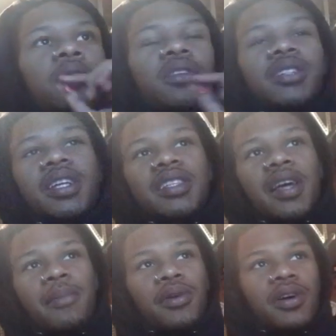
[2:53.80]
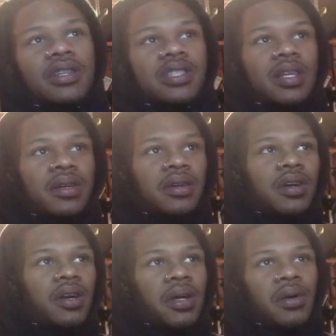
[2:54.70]
Because yeah, it's that bullshit
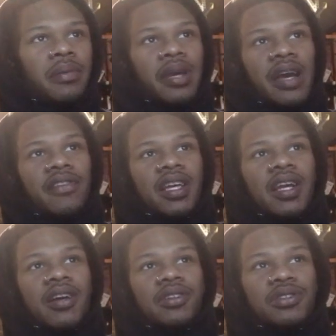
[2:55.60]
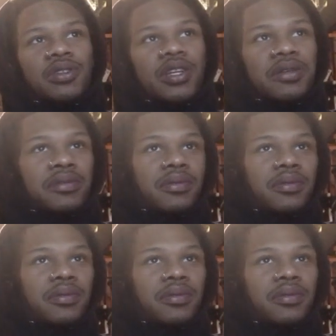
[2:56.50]
we be having to get out the street.